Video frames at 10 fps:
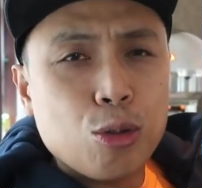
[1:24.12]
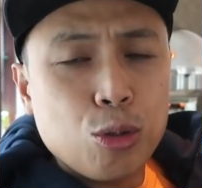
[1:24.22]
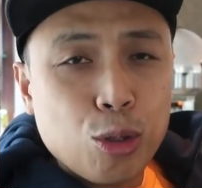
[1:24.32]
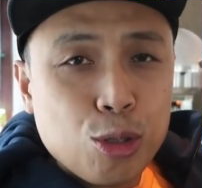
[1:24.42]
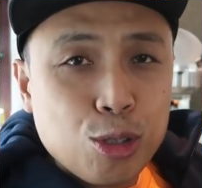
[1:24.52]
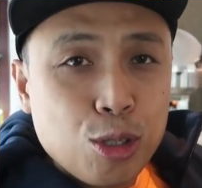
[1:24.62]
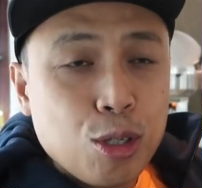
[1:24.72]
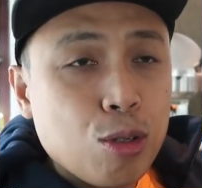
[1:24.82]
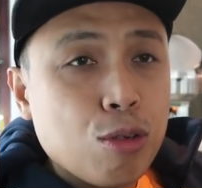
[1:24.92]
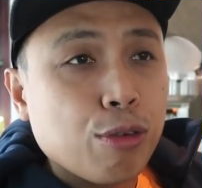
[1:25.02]
kudos to
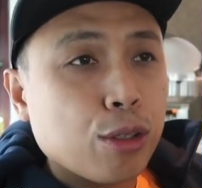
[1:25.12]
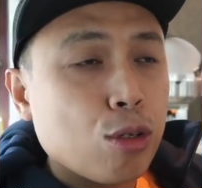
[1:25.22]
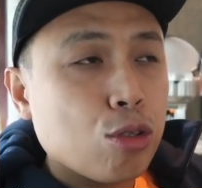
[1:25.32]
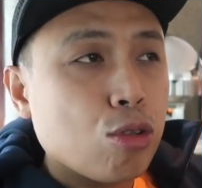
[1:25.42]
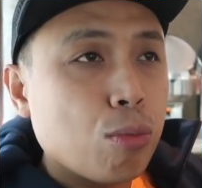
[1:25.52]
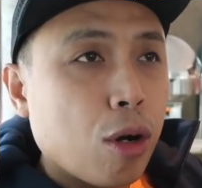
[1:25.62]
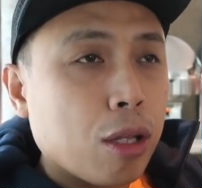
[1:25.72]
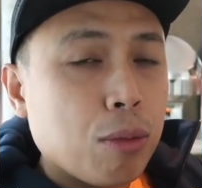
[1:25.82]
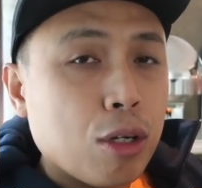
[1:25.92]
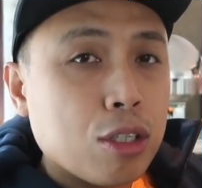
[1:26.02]
you. For those who
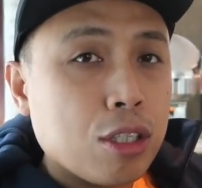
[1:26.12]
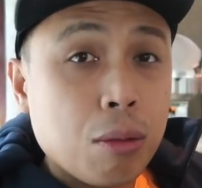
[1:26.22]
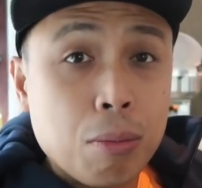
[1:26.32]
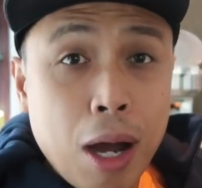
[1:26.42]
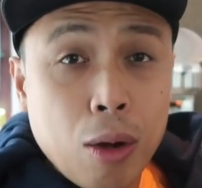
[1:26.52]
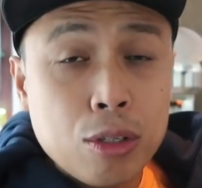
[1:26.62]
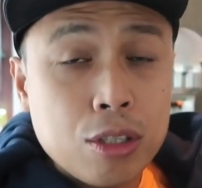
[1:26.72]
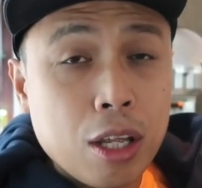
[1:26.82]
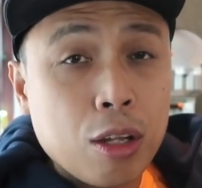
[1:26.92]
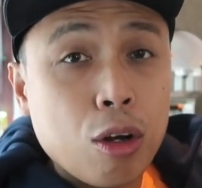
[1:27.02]
bought because it
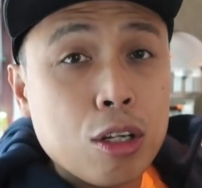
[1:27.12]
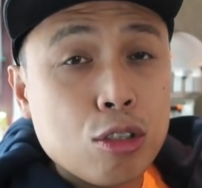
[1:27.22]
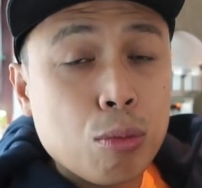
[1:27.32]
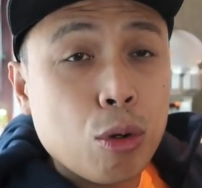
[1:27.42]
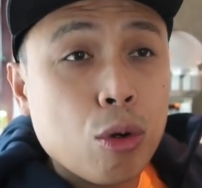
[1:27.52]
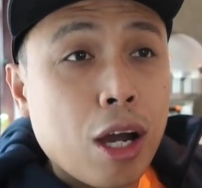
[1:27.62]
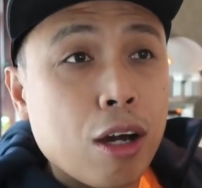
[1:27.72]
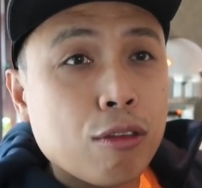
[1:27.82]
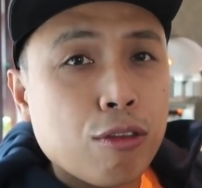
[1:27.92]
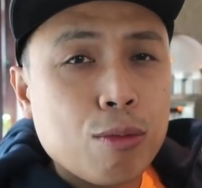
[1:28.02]
bounced and also broke
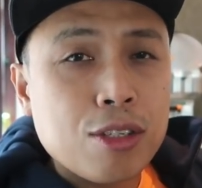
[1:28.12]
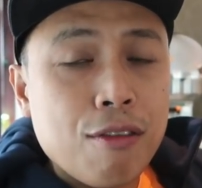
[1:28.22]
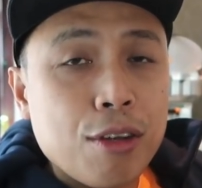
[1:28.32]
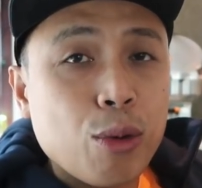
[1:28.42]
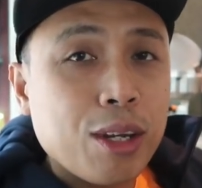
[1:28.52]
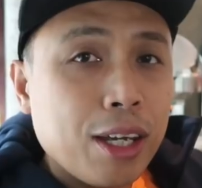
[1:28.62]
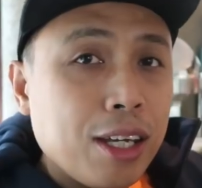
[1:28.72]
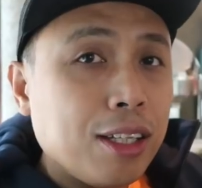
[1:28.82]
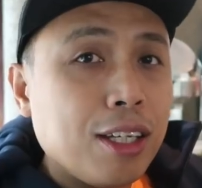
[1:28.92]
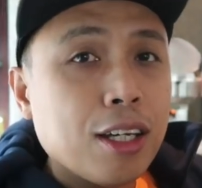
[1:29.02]
out from
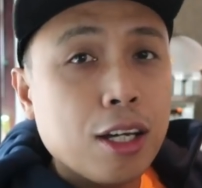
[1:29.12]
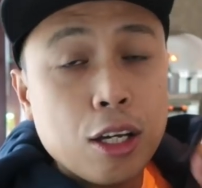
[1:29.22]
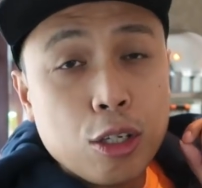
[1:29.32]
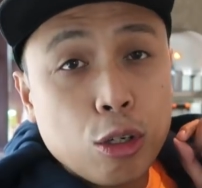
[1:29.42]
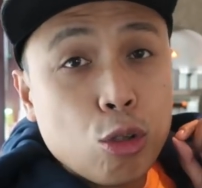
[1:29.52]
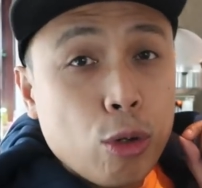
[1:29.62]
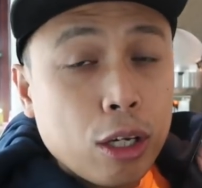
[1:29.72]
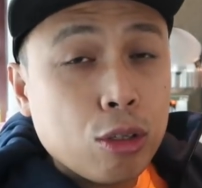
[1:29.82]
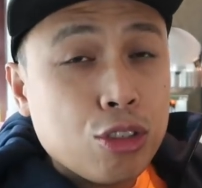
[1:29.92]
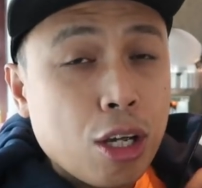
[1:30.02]
7180, you're doing
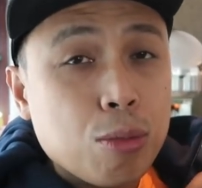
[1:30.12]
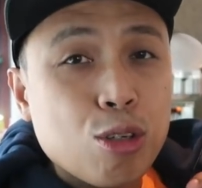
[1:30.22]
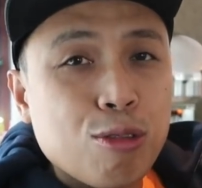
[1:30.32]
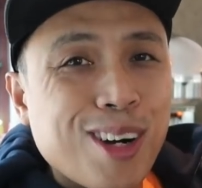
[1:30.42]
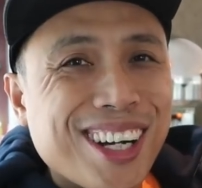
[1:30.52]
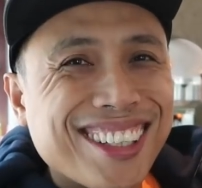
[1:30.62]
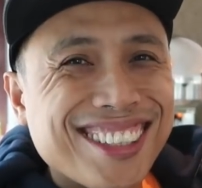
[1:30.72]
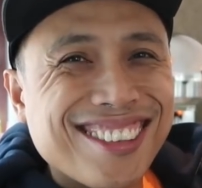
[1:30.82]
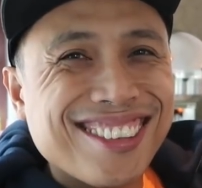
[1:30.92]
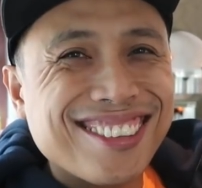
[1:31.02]
a good job so far.
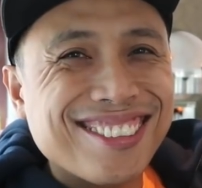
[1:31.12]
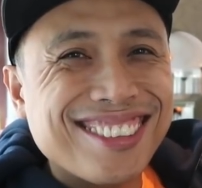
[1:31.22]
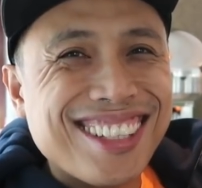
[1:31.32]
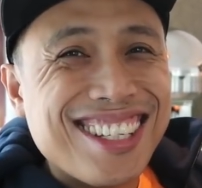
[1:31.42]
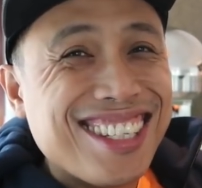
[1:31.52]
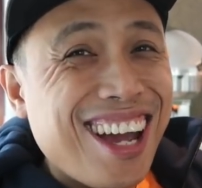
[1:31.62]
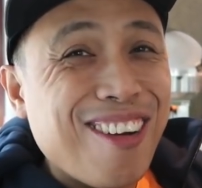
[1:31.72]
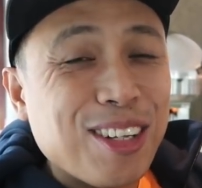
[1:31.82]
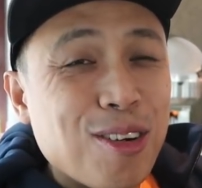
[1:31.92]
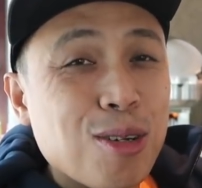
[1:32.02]
So let's see
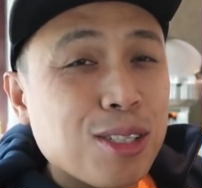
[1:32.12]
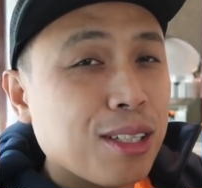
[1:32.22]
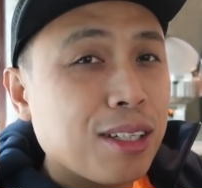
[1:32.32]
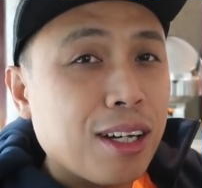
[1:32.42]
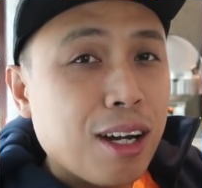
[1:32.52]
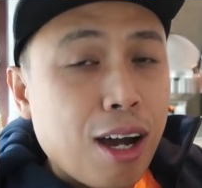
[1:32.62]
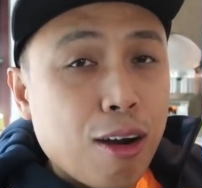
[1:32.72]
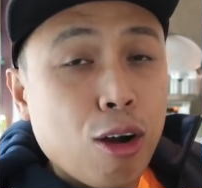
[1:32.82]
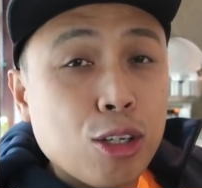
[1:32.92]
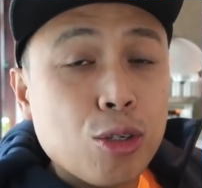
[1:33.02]
how it goes
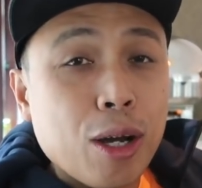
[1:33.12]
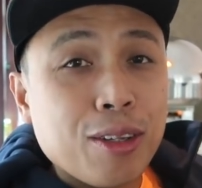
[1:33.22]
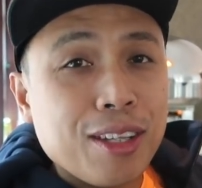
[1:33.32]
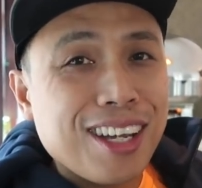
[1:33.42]
uh, all throughout the